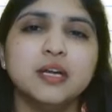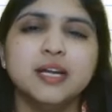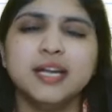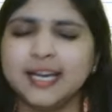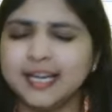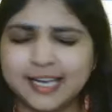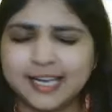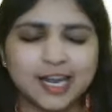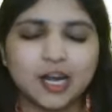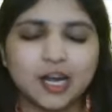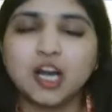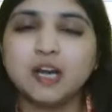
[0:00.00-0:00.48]

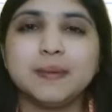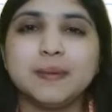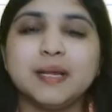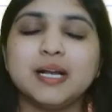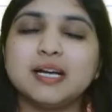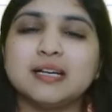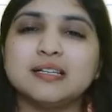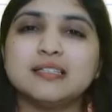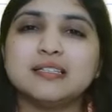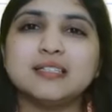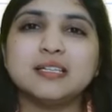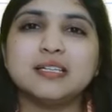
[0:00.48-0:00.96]
it cannot be
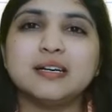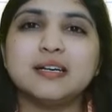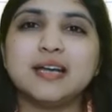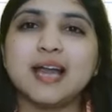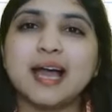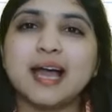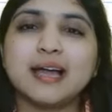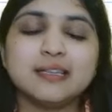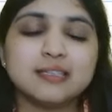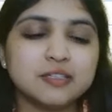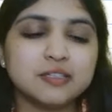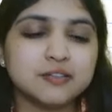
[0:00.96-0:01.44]
considered
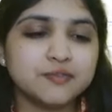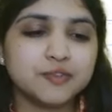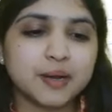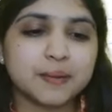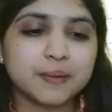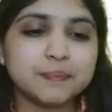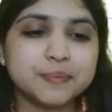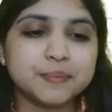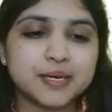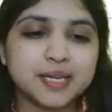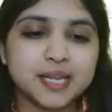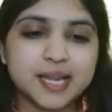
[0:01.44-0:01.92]
as if
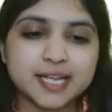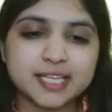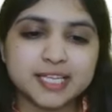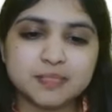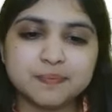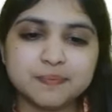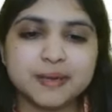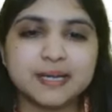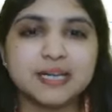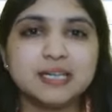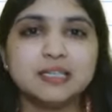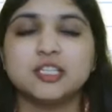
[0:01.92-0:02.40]
company has
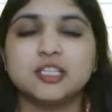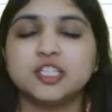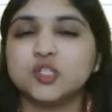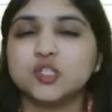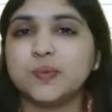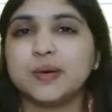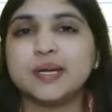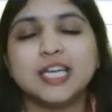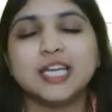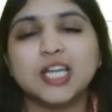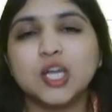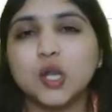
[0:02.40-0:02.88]
spent this
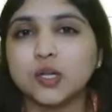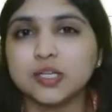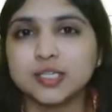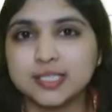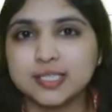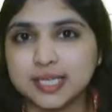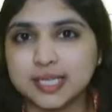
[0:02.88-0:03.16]
20 on